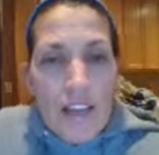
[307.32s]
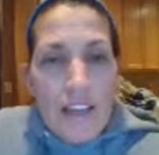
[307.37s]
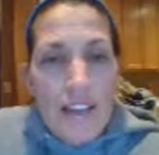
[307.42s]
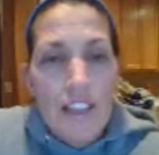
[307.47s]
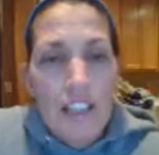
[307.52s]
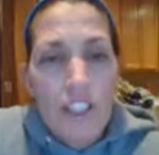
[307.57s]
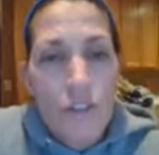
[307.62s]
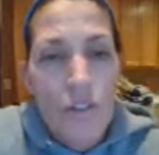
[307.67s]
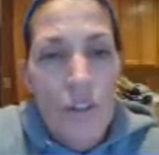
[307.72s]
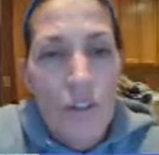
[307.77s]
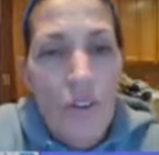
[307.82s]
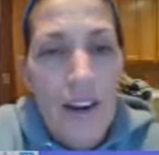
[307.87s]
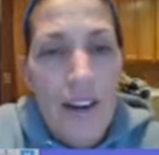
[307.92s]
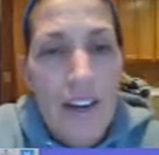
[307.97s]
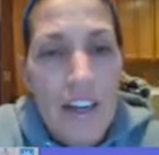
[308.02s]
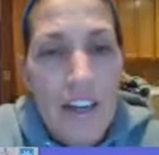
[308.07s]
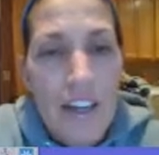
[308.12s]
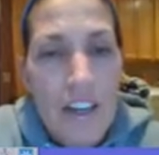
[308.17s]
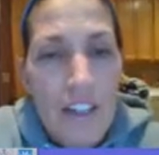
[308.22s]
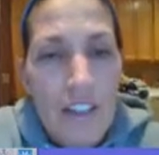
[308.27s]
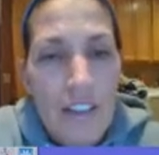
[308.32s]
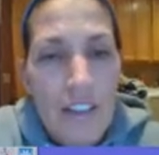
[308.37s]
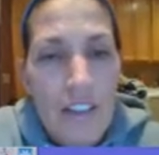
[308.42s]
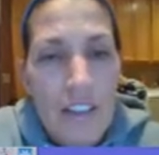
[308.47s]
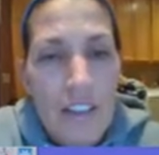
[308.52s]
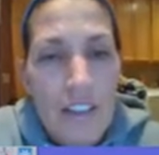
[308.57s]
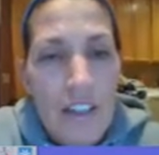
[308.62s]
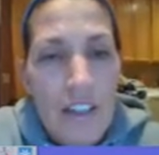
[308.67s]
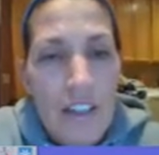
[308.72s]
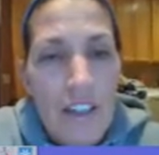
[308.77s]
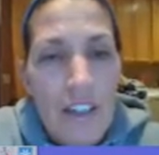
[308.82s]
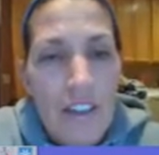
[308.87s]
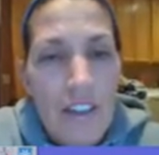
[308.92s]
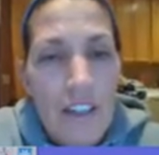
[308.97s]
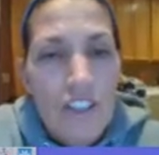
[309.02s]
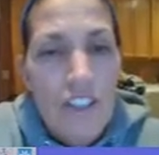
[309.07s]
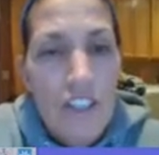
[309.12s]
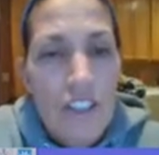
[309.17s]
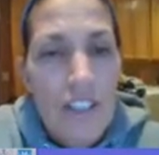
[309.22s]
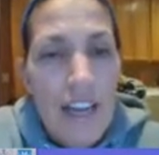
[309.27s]
This one right here,
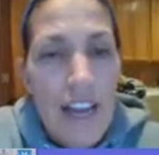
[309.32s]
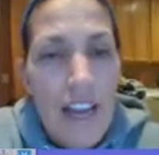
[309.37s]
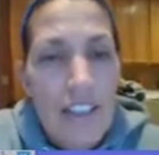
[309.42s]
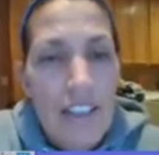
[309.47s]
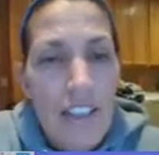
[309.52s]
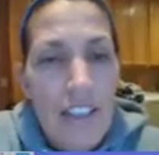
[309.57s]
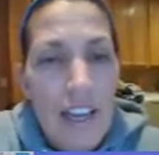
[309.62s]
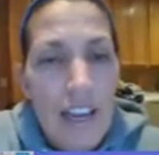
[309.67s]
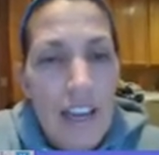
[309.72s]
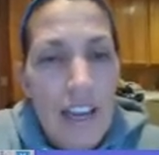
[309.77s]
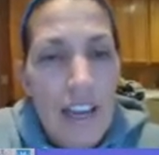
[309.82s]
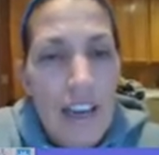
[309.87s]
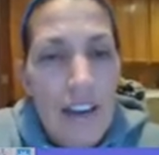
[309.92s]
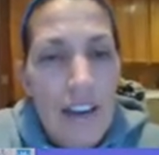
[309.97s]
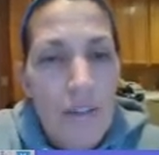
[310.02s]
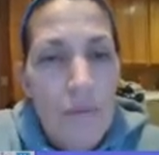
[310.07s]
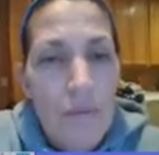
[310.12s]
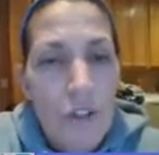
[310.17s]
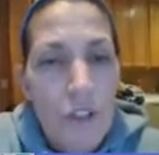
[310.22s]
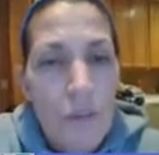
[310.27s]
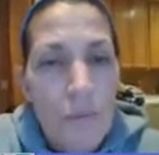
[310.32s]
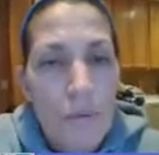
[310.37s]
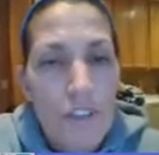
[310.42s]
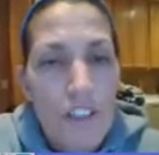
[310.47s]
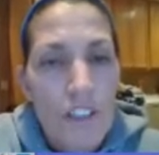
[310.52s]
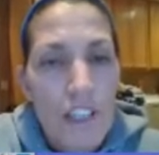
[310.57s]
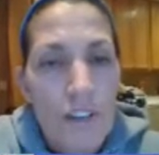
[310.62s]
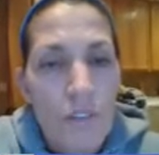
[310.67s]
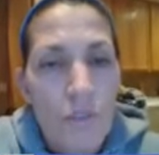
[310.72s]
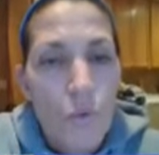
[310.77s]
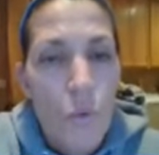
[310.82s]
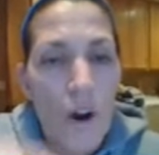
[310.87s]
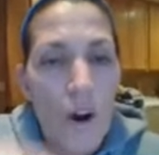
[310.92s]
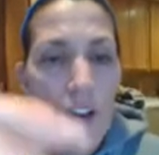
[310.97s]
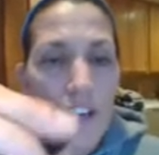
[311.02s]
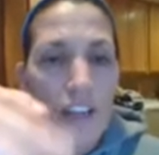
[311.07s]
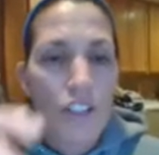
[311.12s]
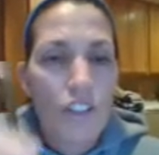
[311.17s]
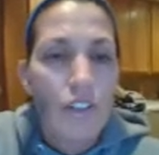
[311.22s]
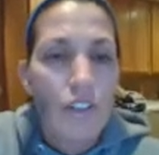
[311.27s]
this just has a multiplicity of
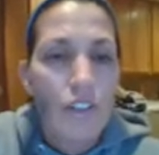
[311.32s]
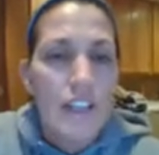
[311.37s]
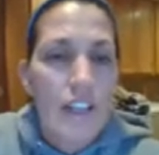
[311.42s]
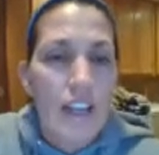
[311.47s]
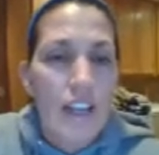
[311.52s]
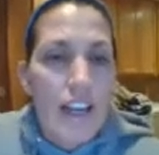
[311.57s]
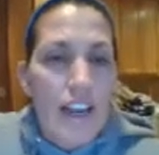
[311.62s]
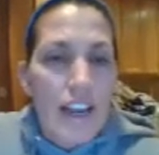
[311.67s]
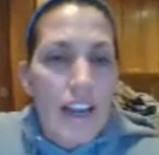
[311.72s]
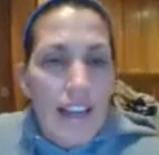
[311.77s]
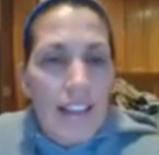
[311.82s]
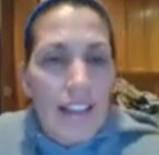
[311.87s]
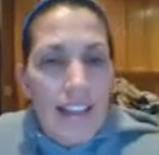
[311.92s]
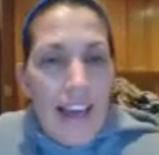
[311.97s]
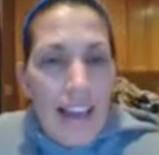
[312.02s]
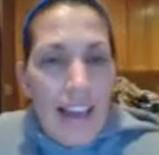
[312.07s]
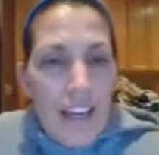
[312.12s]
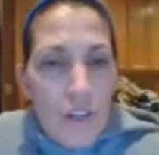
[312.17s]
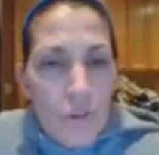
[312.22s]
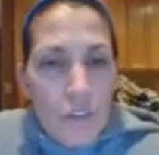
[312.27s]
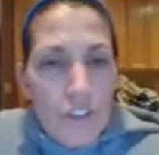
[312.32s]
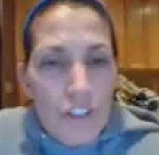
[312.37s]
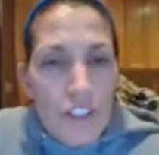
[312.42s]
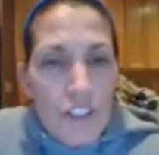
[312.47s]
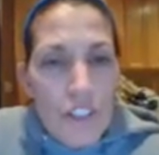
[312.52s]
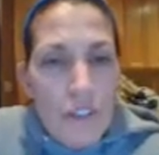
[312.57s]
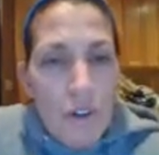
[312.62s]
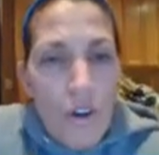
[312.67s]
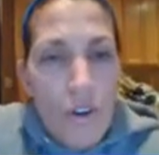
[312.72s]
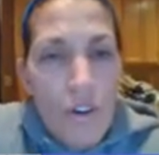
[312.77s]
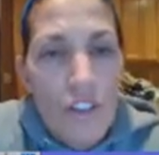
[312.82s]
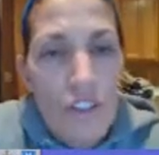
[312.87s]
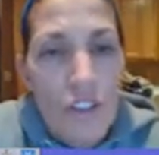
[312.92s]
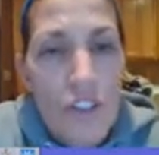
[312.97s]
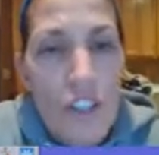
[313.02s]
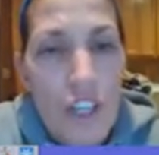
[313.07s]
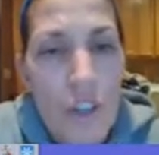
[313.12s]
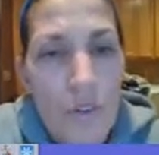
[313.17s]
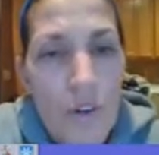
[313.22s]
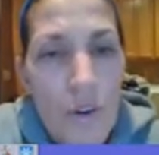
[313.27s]
1, so that equals 0. So
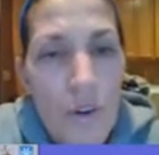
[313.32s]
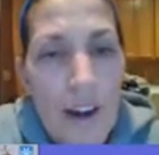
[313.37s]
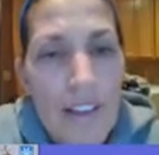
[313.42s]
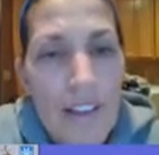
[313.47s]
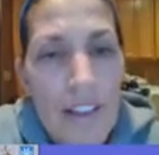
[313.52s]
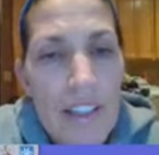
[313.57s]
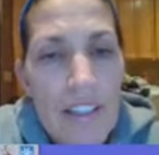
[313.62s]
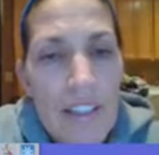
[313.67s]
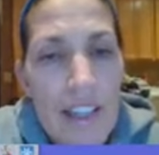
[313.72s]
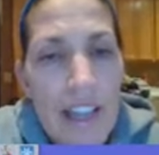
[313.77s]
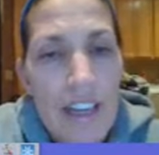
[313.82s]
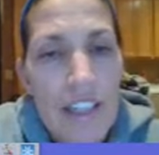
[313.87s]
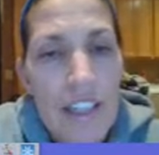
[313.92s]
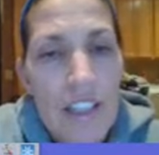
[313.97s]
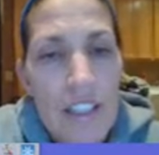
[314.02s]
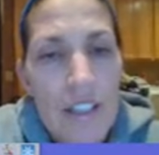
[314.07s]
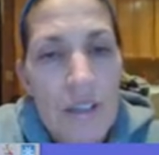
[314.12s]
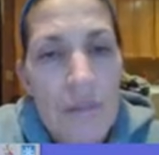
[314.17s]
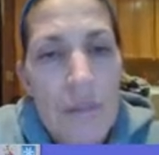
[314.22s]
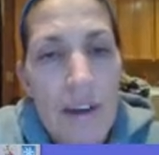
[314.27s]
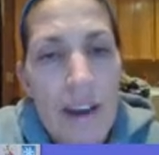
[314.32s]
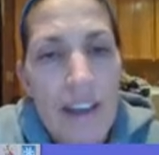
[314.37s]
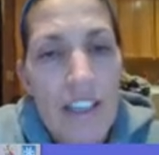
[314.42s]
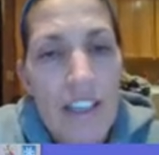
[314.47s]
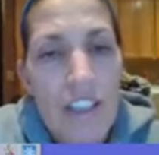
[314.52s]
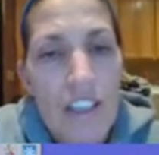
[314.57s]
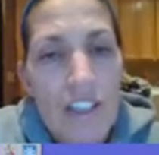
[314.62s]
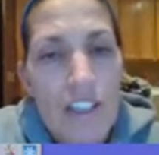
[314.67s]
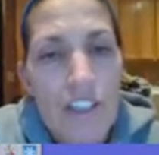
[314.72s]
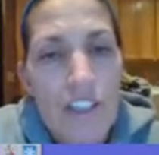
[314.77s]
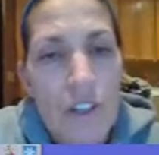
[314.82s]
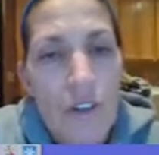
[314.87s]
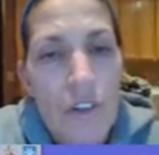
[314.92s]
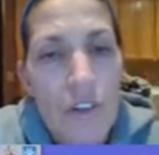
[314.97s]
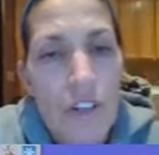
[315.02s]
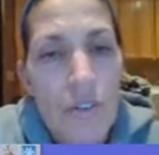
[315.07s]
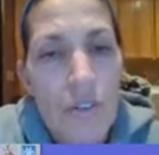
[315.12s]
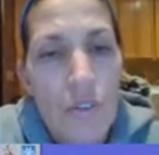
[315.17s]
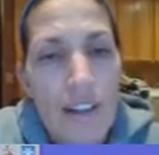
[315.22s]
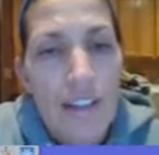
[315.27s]
you can rewrite this x minus 0. You
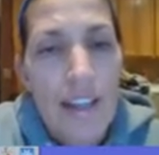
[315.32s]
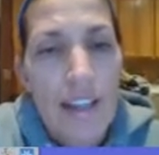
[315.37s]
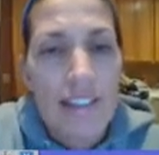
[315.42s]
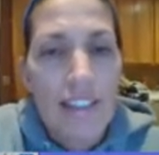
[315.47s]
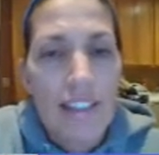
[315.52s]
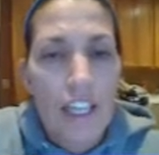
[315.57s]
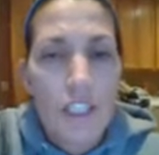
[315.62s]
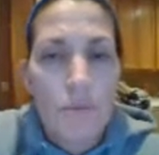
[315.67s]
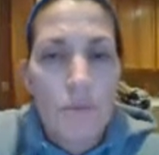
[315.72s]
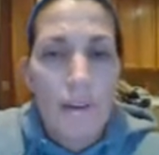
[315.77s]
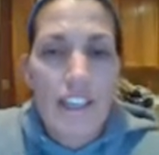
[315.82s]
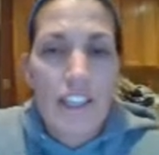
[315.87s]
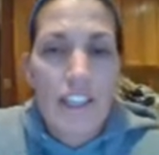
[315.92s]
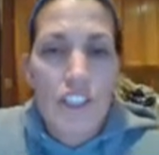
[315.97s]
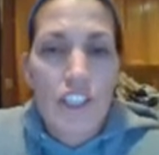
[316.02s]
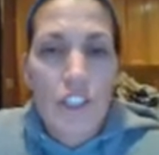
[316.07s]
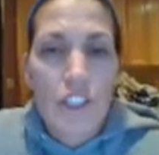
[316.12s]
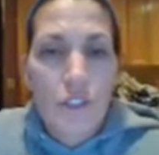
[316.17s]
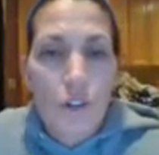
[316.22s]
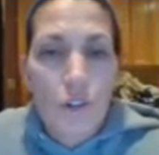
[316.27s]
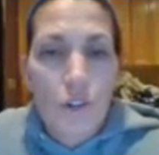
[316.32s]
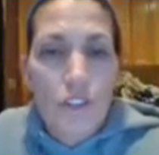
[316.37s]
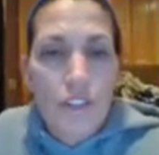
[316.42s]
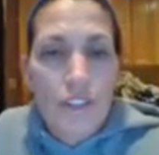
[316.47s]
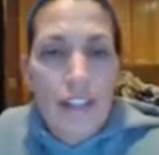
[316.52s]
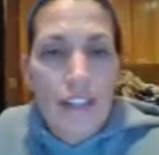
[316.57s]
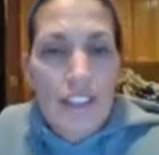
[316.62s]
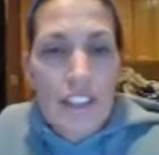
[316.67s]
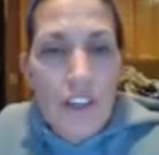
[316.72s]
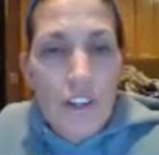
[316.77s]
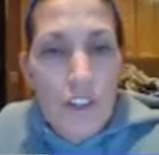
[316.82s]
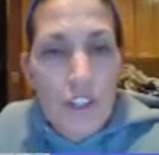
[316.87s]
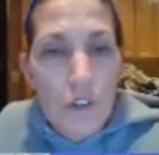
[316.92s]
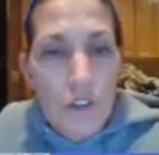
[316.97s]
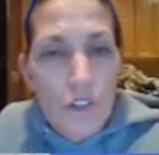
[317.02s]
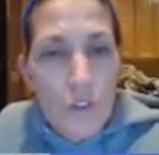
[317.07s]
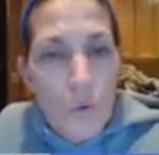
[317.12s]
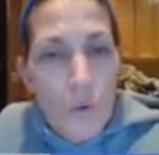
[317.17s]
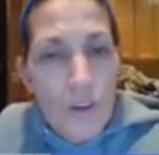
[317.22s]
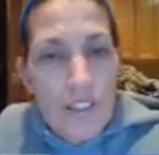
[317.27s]
can write that as x minus 0. So that's how you know
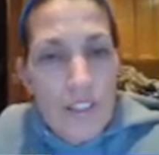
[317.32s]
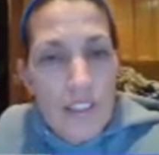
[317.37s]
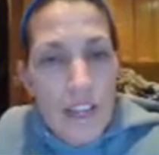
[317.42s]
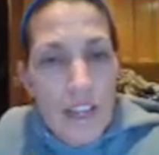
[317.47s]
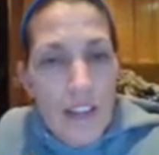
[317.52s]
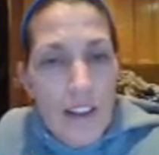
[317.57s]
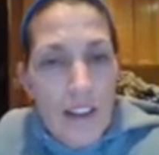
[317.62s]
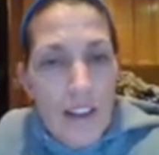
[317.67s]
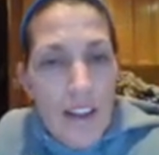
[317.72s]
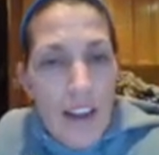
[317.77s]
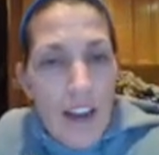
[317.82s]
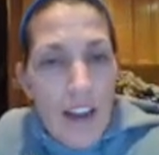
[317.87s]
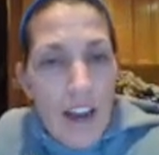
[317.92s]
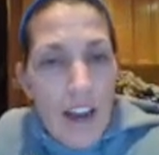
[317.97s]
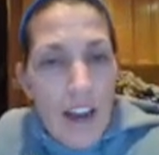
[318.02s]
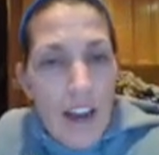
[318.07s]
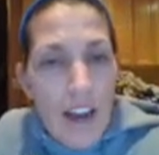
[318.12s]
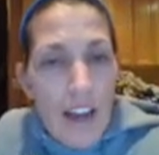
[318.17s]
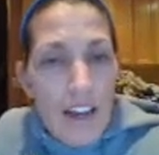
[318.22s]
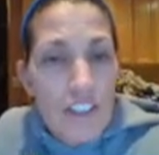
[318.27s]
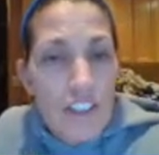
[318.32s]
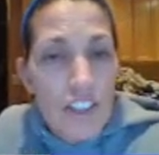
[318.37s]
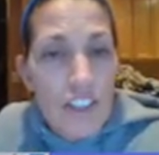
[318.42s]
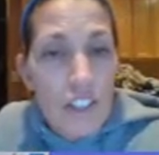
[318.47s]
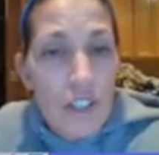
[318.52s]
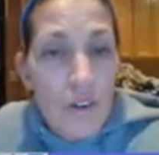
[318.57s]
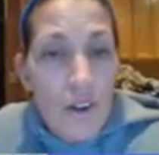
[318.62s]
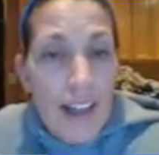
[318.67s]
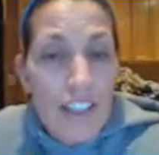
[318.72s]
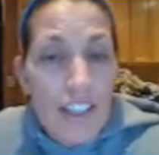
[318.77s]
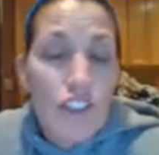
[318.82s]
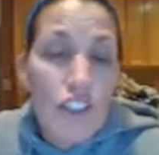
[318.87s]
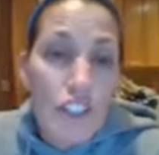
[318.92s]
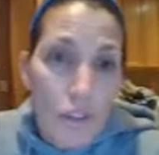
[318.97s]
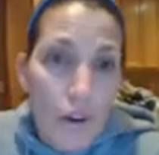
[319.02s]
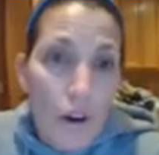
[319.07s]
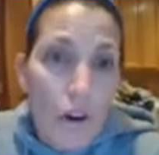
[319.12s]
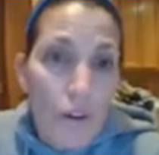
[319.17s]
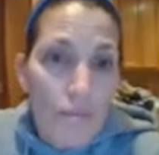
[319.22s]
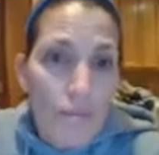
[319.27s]
it's always a 0 at
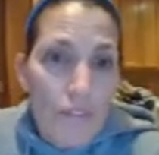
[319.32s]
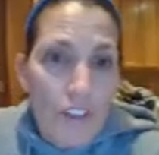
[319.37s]
0.